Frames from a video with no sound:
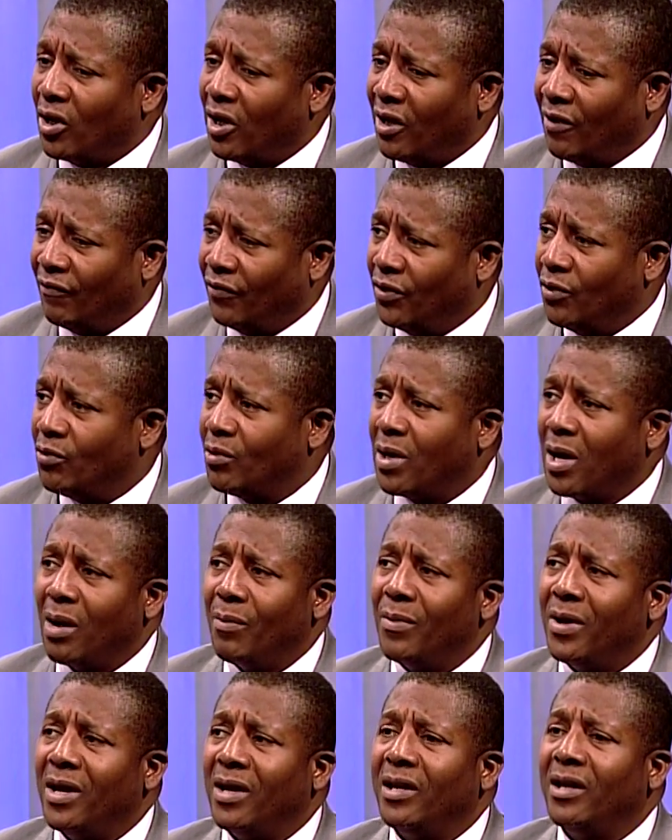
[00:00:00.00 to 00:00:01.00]
If you
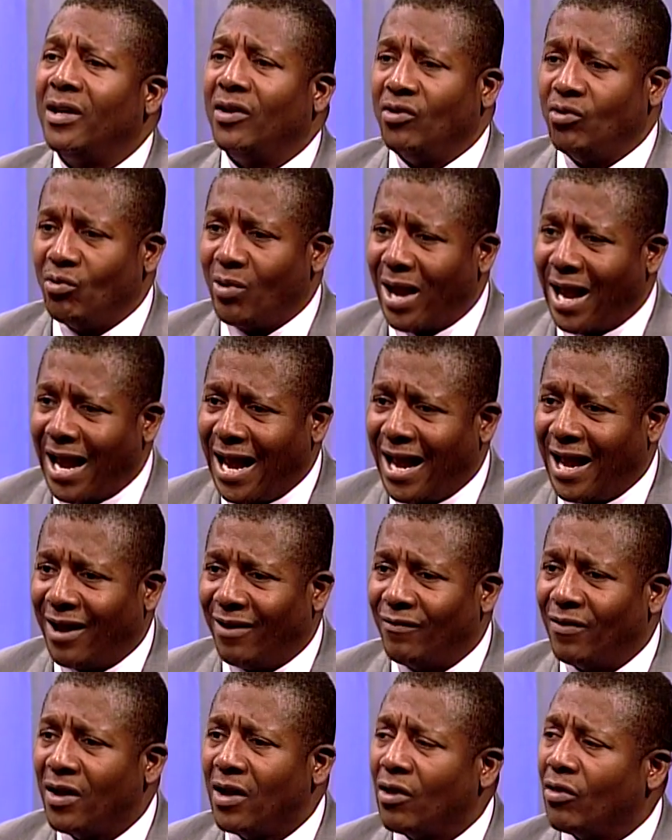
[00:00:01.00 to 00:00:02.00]
come in and you
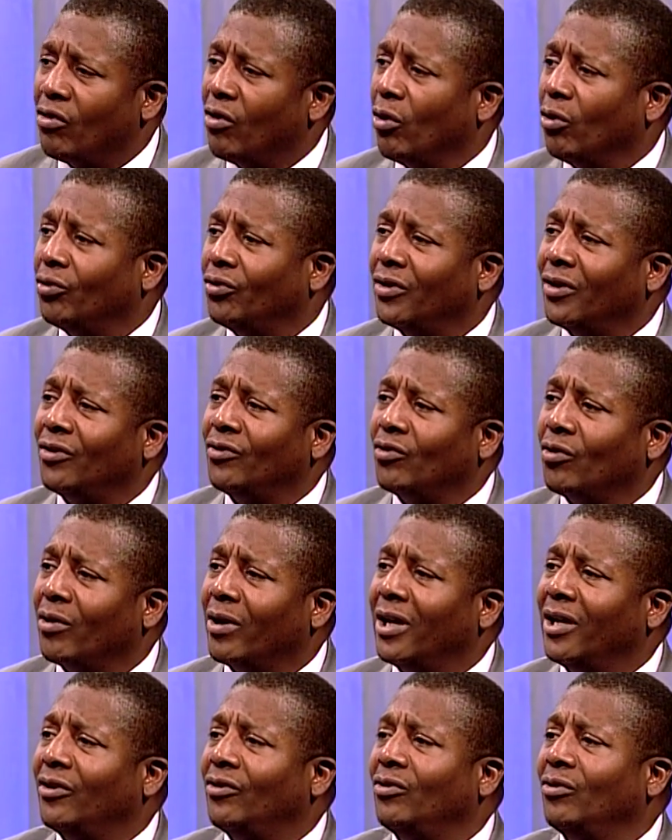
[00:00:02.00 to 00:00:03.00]
have those as your
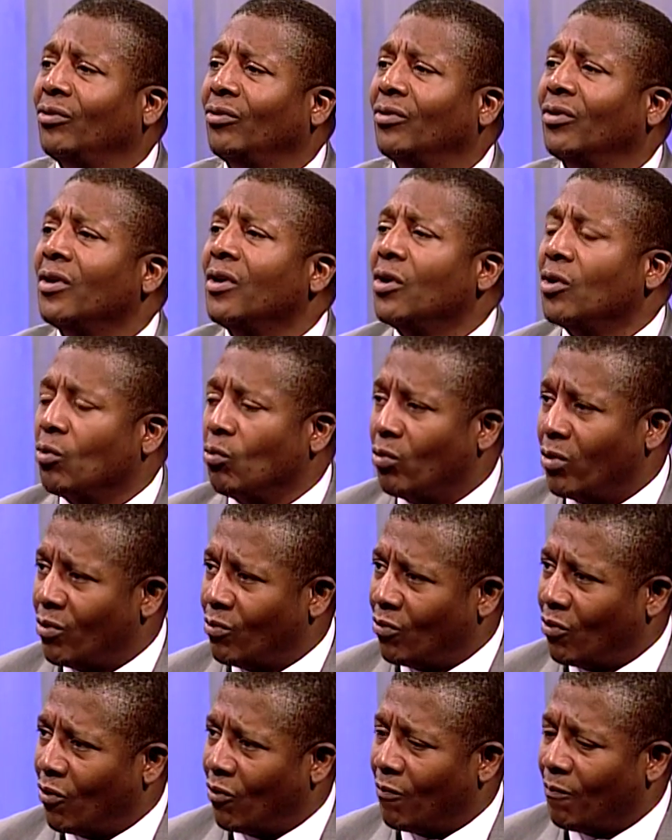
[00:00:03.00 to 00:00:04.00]
issues, we
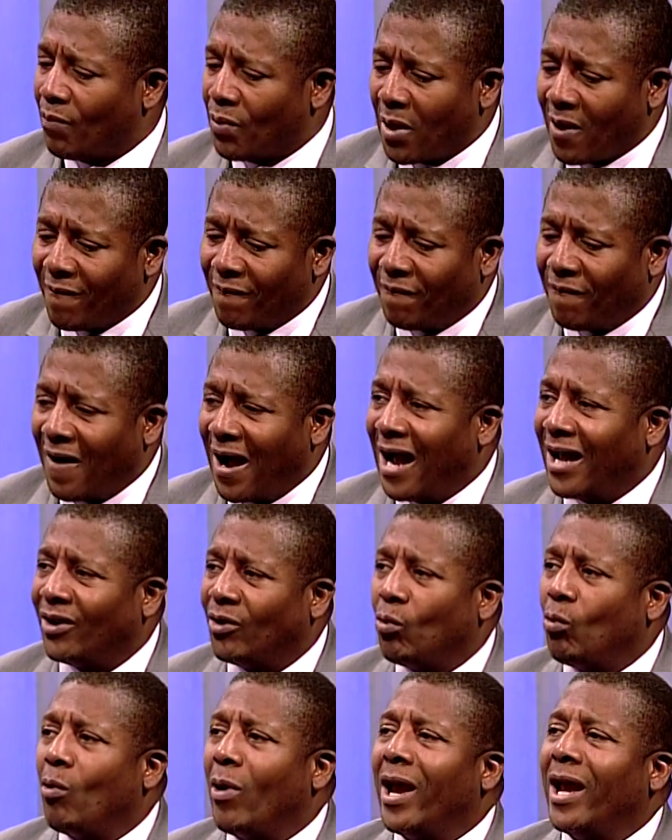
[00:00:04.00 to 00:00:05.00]
will find
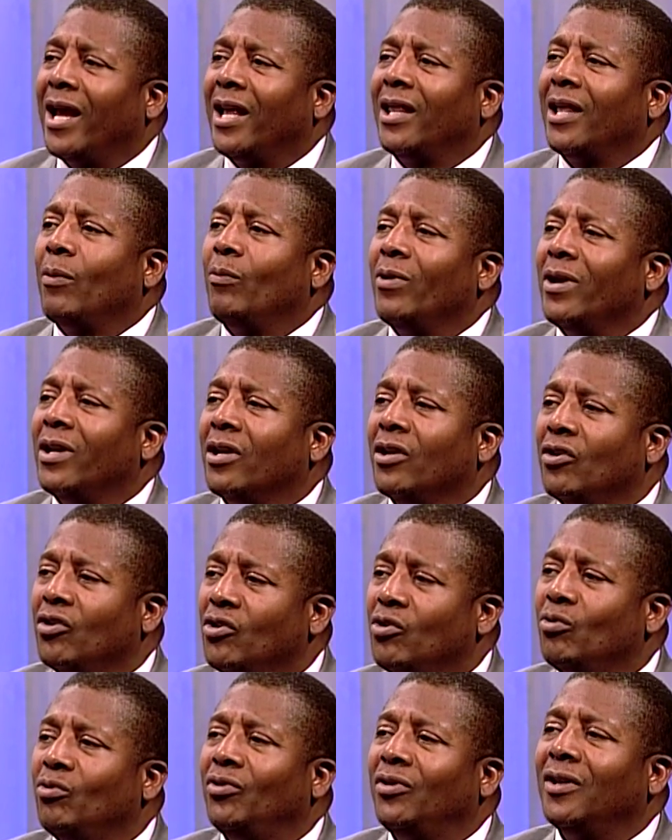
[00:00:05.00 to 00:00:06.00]
a way that we can
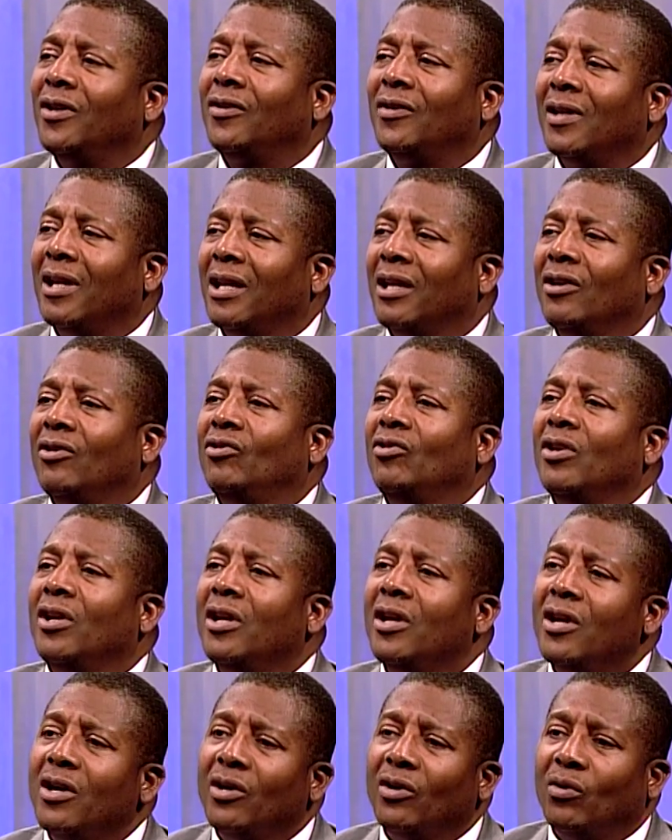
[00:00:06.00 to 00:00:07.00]
use this energy
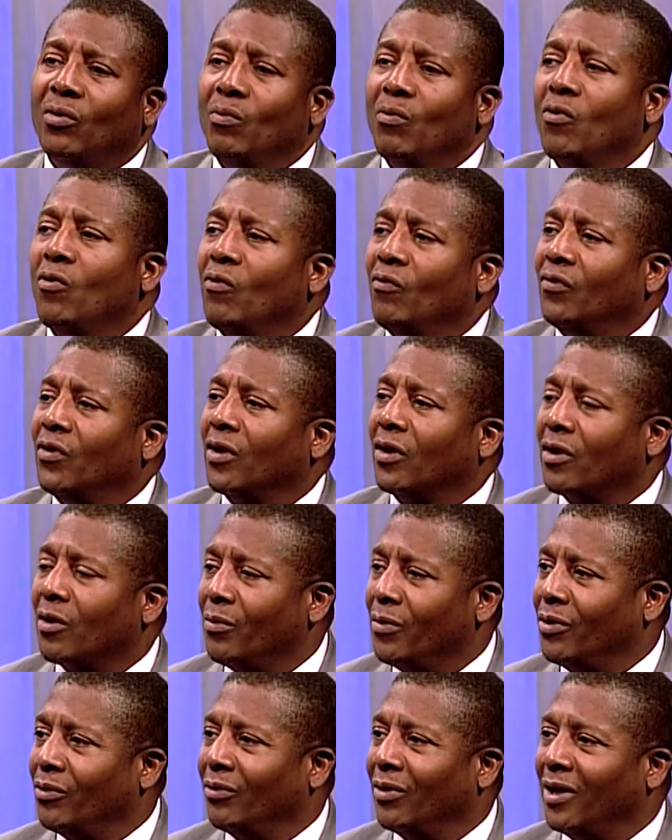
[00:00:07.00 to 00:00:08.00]
to move the
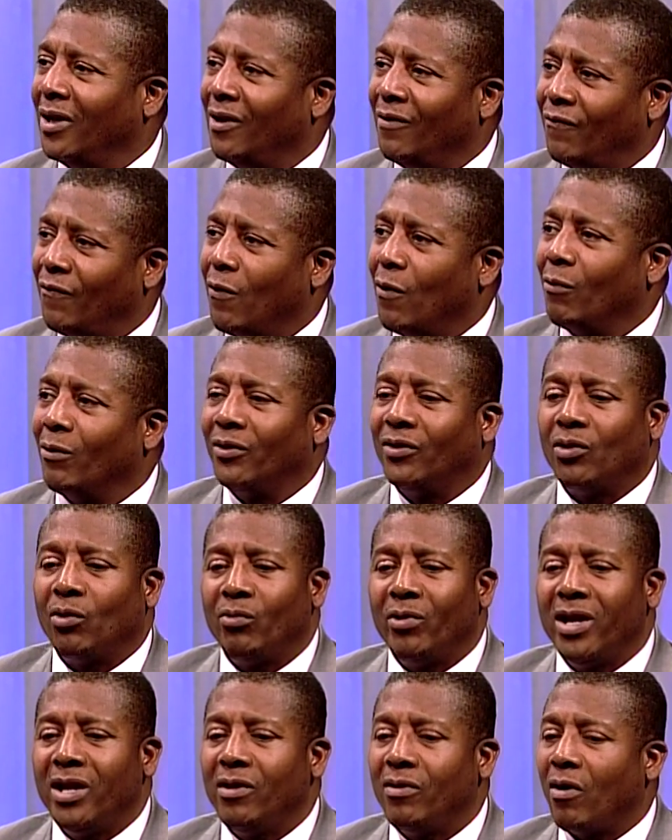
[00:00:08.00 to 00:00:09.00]
community forward. So
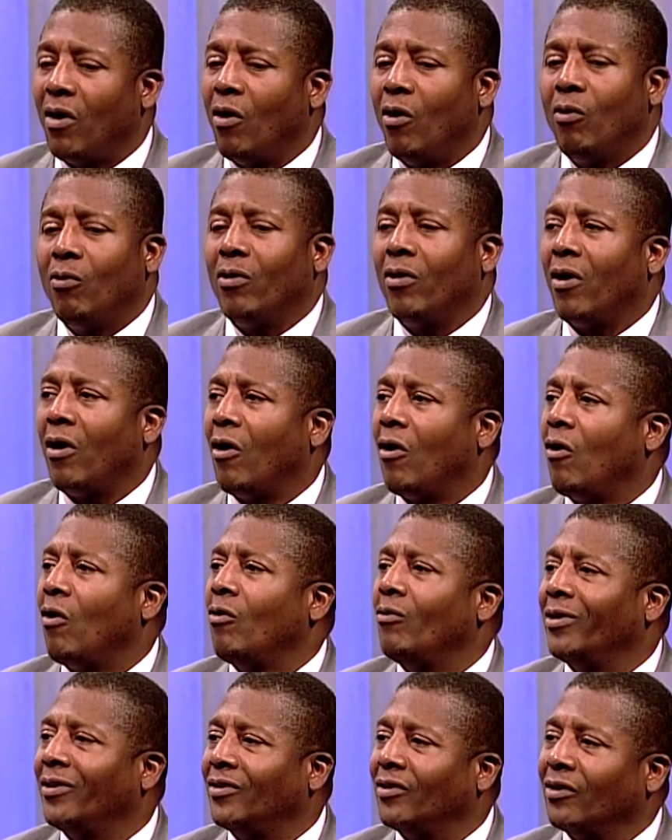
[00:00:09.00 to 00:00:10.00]
we are
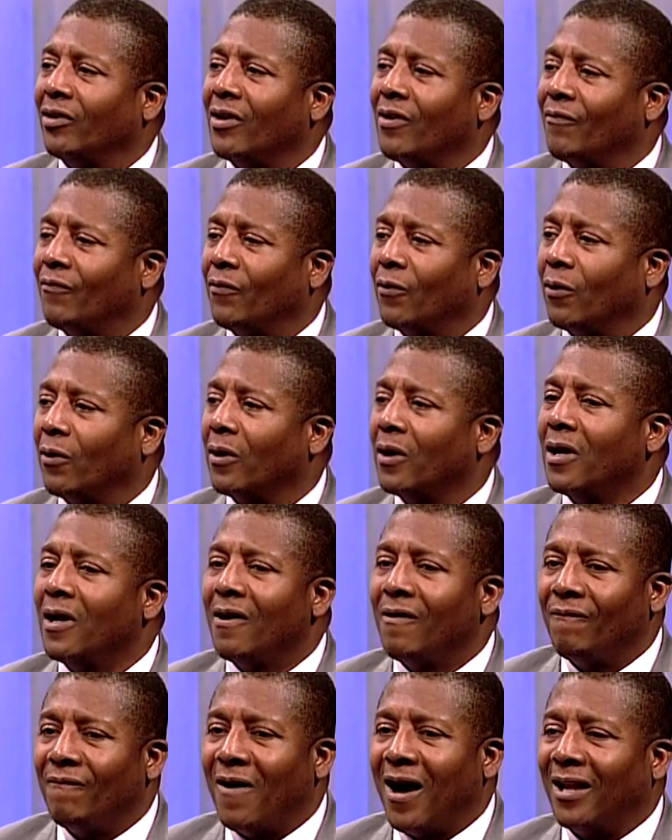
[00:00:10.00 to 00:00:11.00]
always looking for
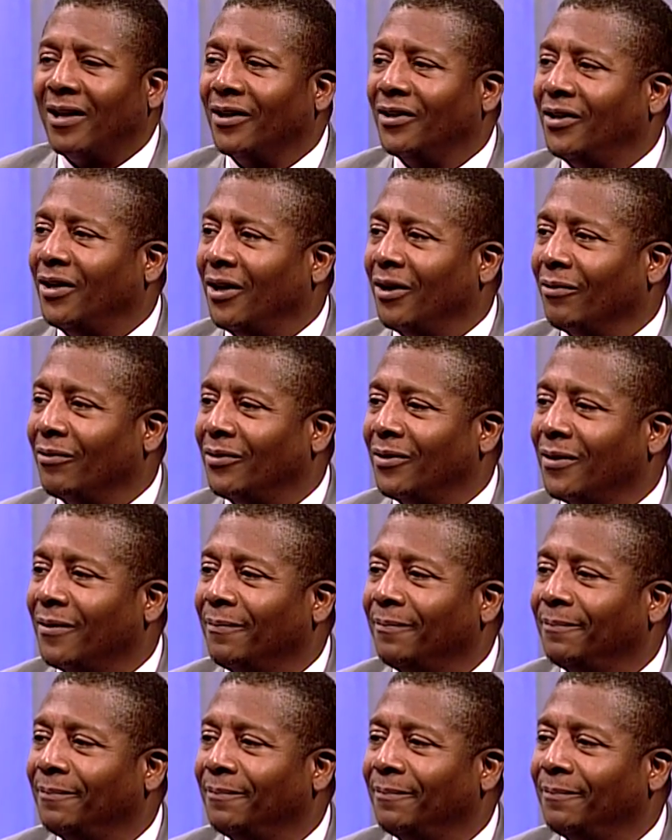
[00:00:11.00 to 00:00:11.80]
volunteers.